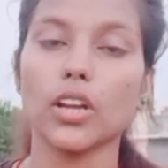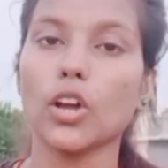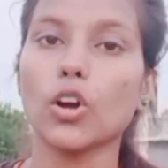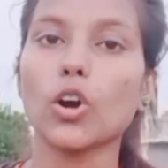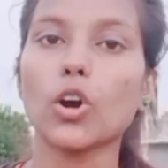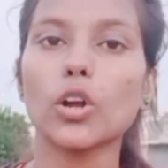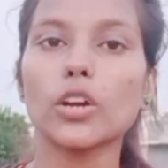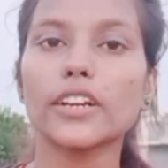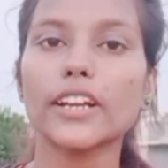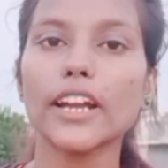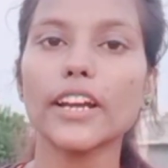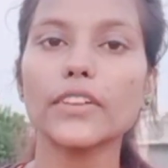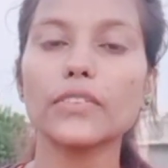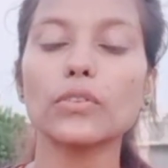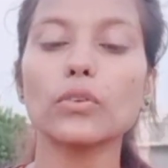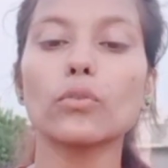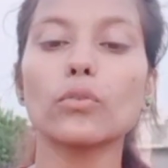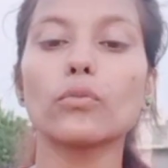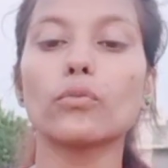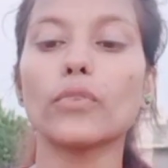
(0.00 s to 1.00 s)
Alright,
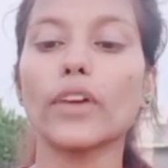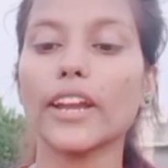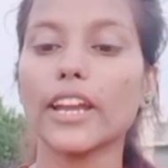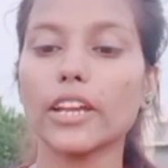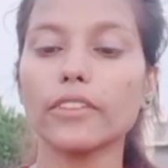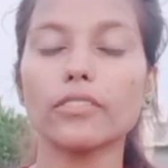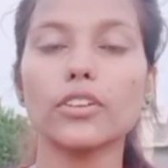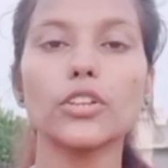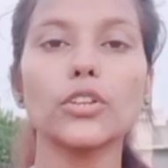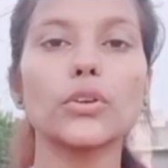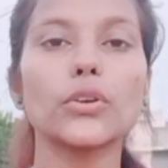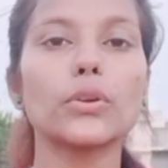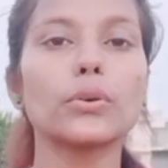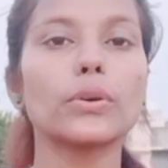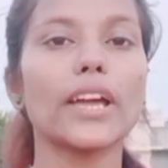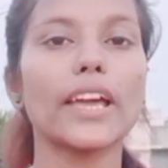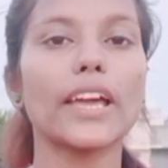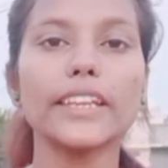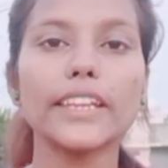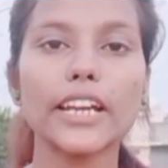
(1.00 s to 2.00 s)
so whenever you do
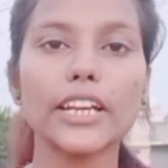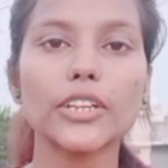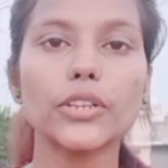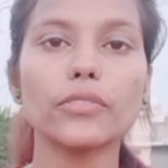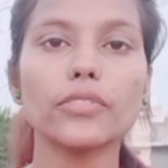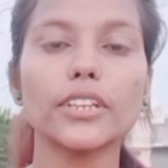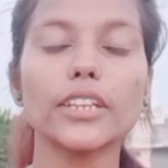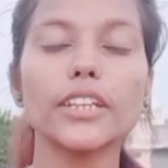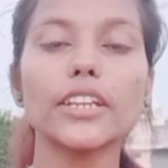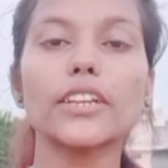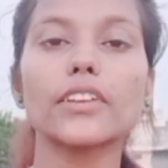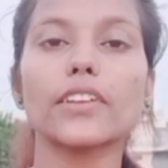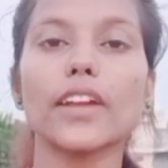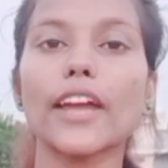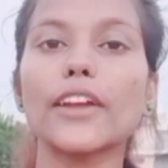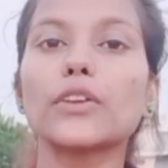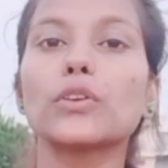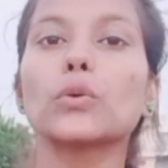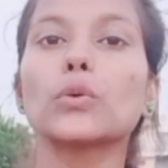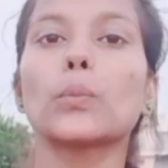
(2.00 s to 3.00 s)
any activity,
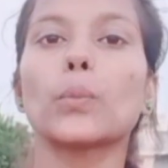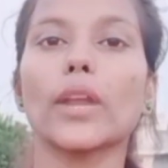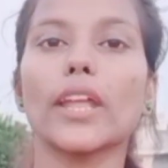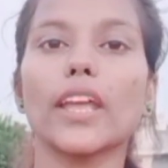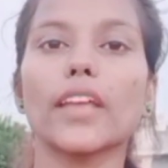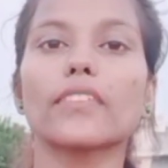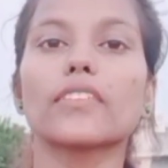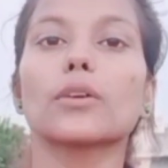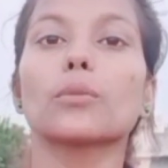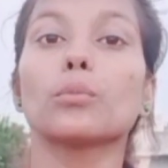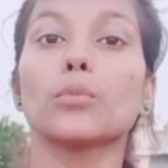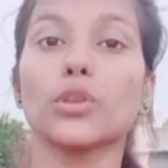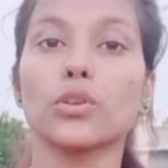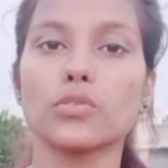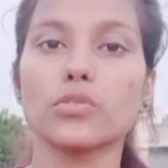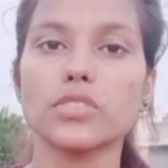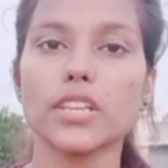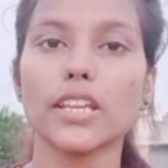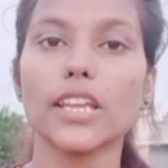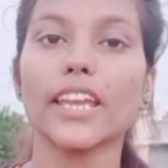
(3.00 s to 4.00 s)
try to play some
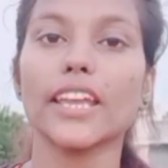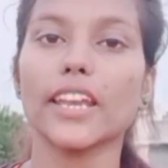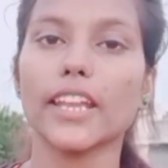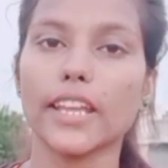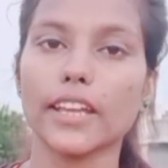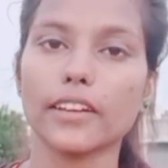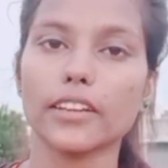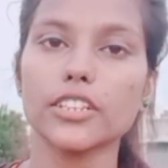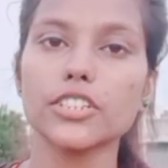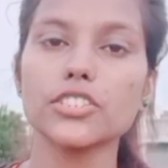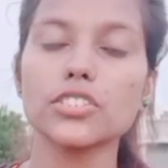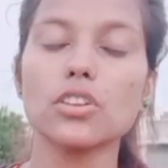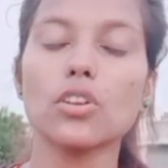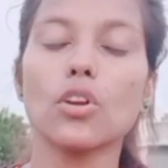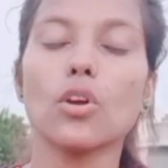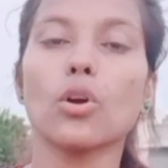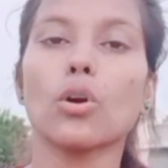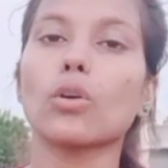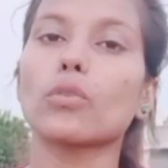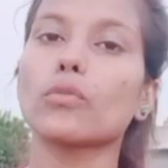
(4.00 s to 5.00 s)
music in English
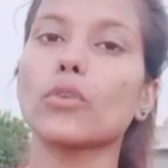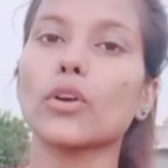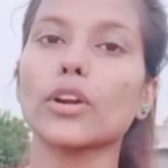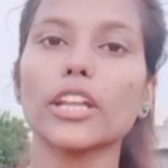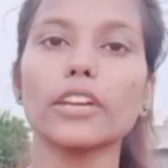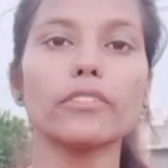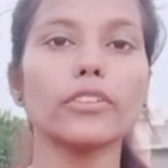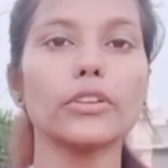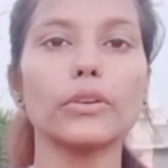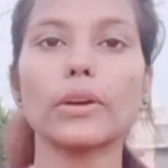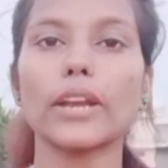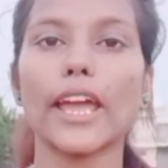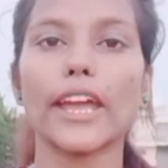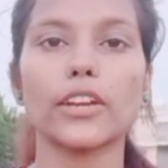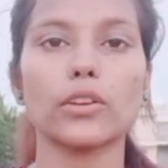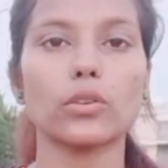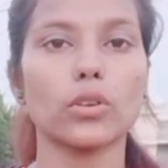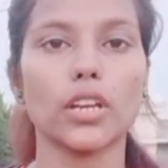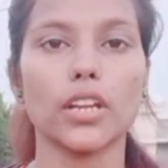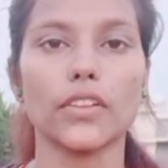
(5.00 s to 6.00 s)
or whatever you like
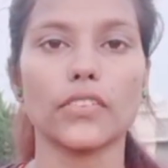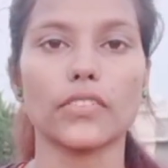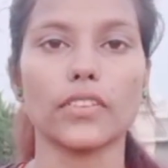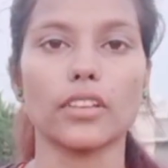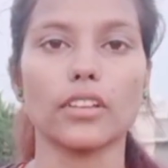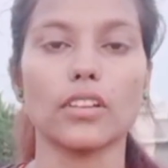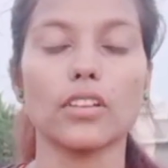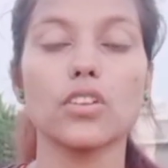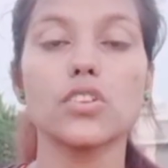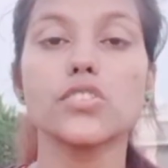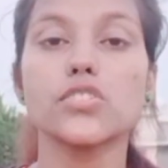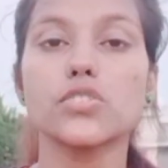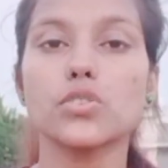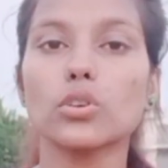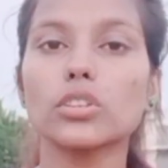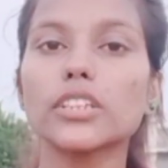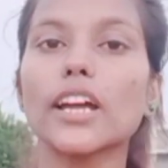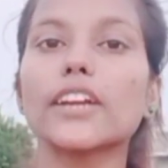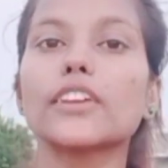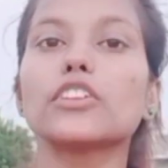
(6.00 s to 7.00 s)
to listen,
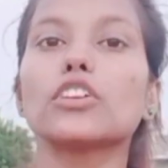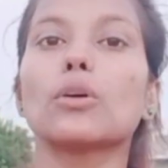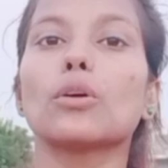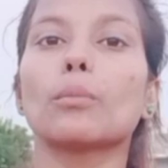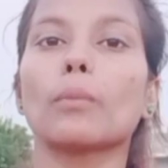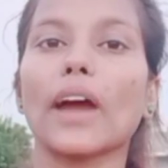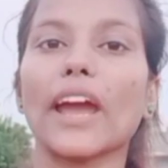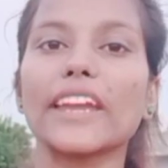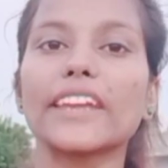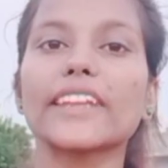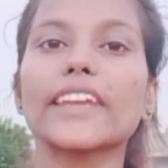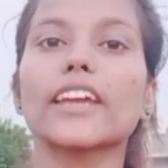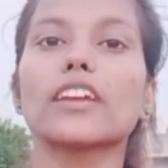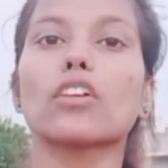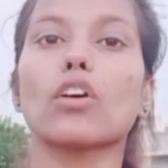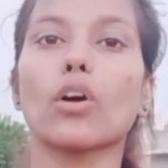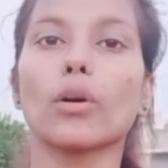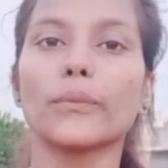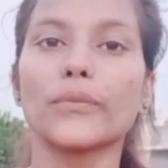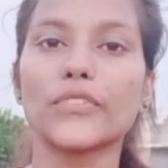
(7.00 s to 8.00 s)
so that your mind can
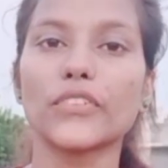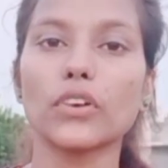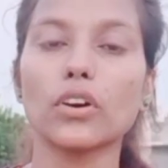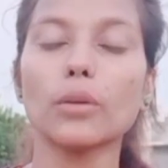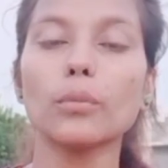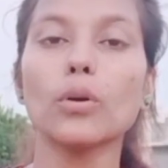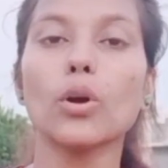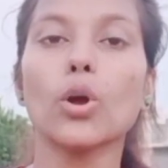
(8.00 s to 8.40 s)
observe